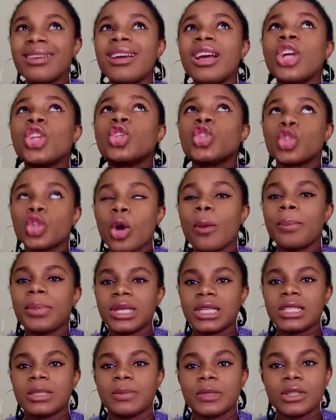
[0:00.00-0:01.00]
topics
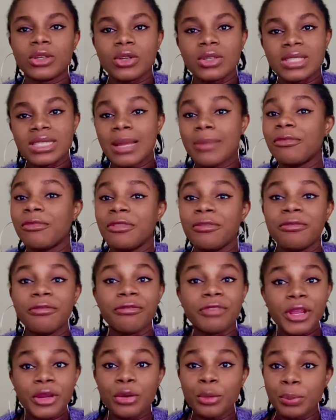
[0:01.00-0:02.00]
because I'm a
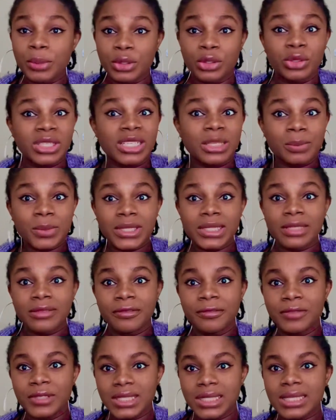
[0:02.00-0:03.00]
very opinionated person
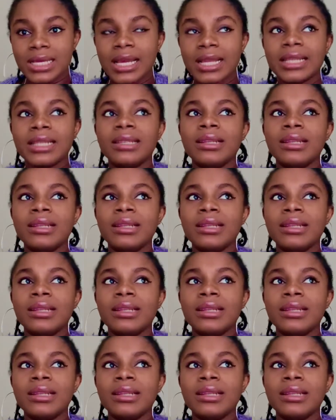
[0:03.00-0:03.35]
physically.